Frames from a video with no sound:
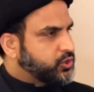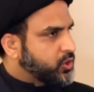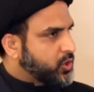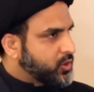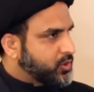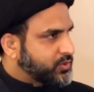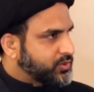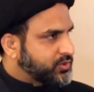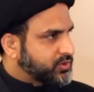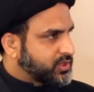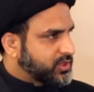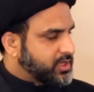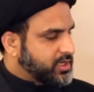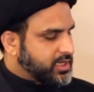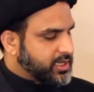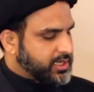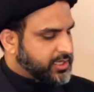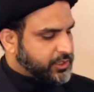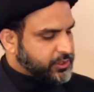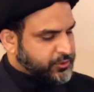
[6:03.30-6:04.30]
jokes,
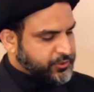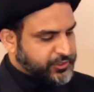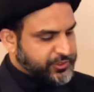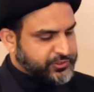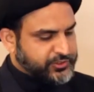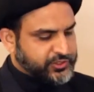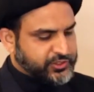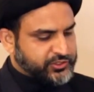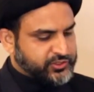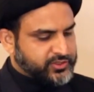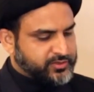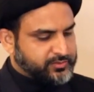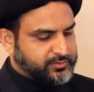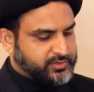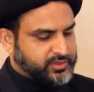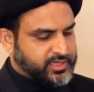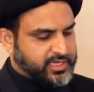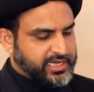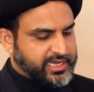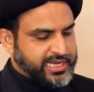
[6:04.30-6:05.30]

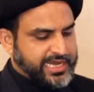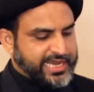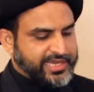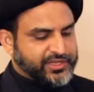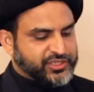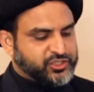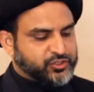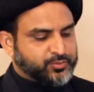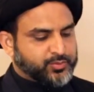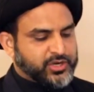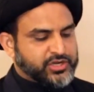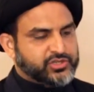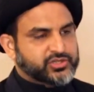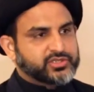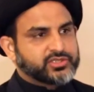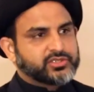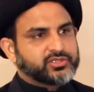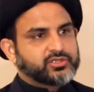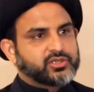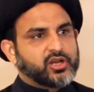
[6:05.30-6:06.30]
criticisms, and
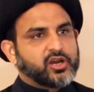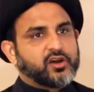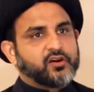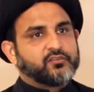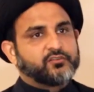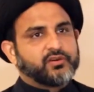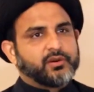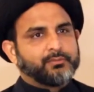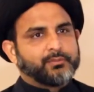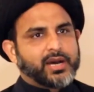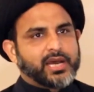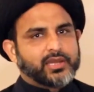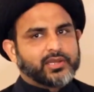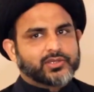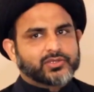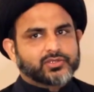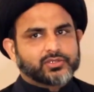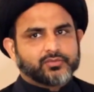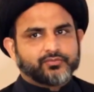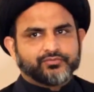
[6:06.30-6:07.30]
expressions of
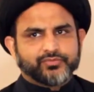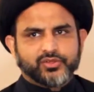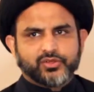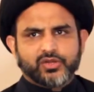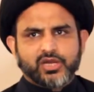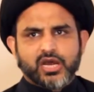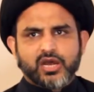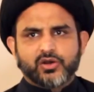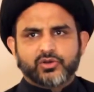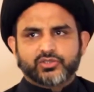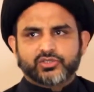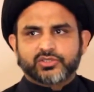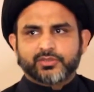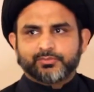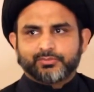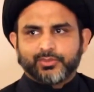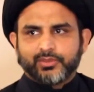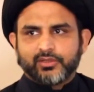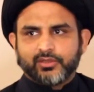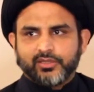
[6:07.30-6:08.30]
bias. You know how
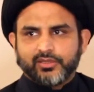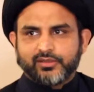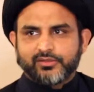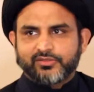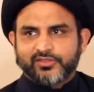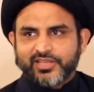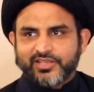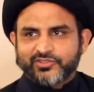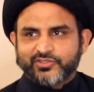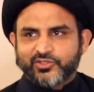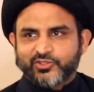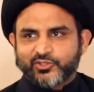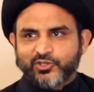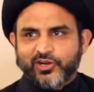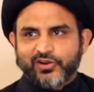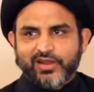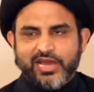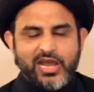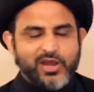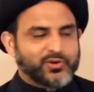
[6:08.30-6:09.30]
simply things
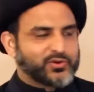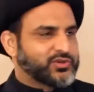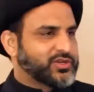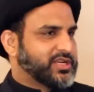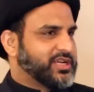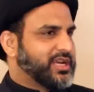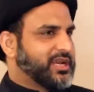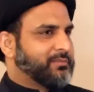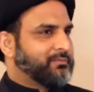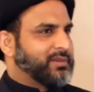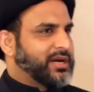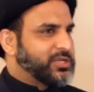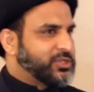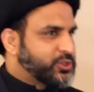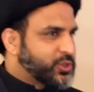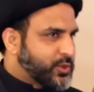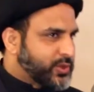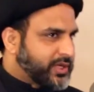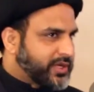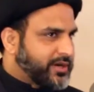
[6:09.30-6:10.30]
start out by
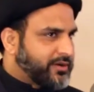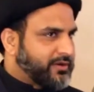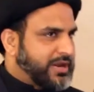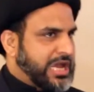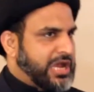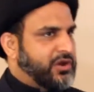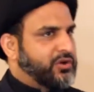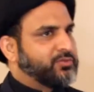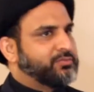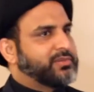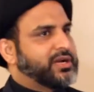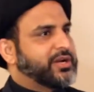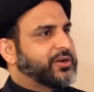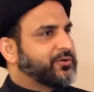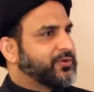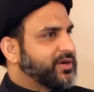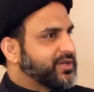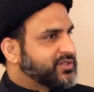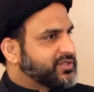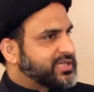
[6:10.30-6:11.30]
joking around, by
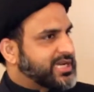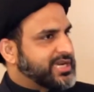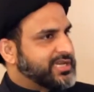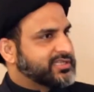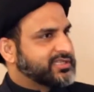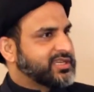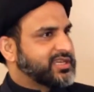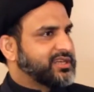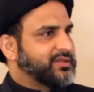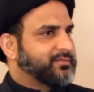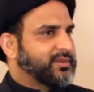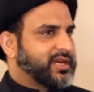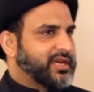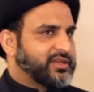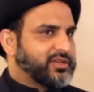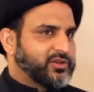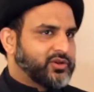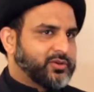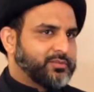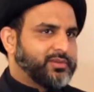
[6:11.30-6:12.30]
criticizing, by
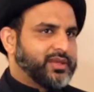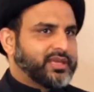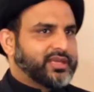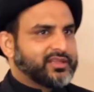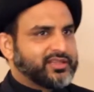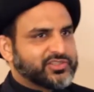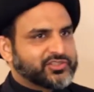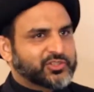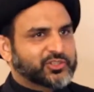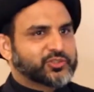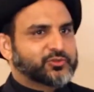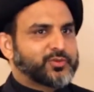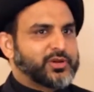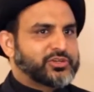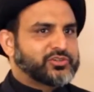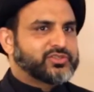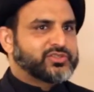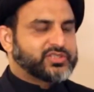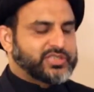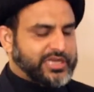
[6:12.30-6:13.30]
making these
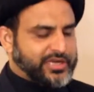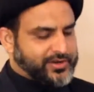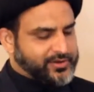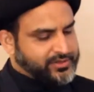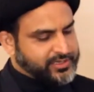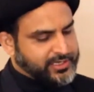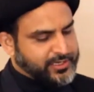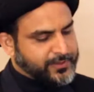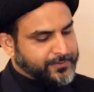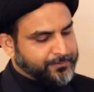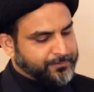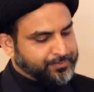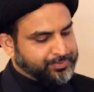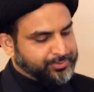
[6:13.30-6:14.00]
expressions here and there.